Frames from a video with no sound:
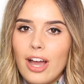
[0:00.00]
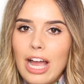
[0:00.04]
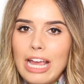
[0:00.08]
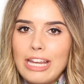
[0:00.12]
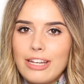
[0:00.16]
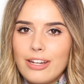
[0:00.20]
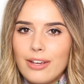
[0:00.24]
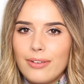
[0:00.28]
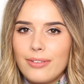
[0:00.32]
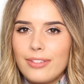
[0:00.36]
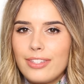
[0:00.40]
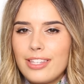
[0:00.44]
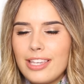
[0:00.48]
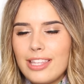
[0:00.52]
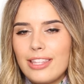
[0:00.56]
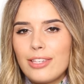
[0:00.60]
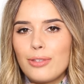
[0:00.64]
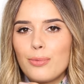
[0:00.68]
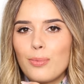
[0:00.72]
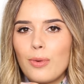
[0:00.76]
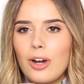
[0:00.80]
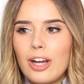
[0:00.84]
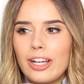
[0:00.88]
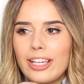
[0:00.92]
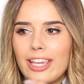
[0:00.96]
I don't see
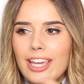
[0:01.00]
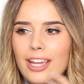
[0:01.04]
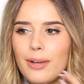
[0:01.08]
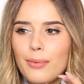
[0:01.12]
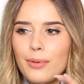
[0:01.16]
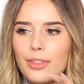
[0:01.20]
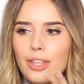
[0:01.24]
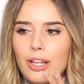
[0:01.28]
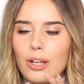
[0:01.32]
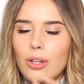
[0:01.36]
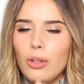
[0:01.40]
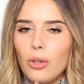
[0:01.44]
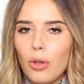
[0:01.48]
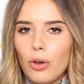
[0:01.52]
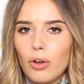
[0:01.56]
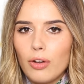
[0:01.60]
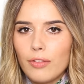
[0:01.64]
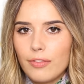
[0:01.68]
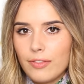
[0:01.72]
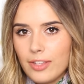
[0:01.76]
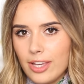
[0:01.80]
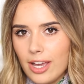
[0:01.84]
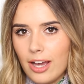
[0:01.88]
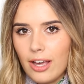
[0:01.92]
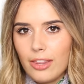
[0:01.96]
this working with a
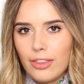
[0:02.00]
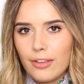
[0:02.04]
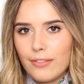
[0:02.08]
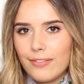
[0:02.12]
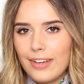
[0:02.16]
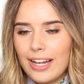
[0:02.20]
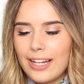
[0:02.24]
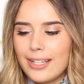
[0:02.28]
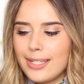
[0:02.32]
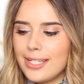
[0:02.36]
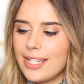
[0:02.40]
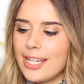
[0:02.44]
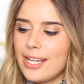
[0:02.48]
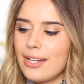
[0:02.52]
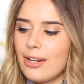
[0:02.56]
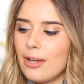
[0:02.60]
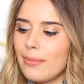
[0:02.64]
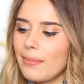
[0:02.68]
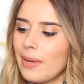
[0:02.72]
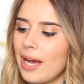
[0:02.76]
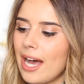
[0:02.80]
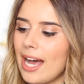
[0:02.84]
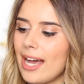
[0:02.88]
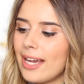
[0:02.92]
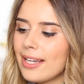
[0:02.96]
lot of the other
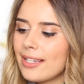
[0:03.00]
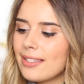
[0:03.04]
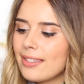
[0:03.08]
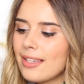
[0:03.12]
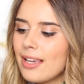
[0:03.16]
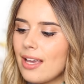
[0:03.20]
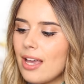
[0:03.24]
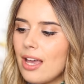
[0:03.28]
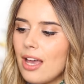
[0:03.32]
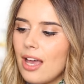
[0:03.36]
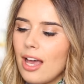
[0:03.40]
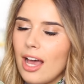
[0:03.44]
Valentino bags.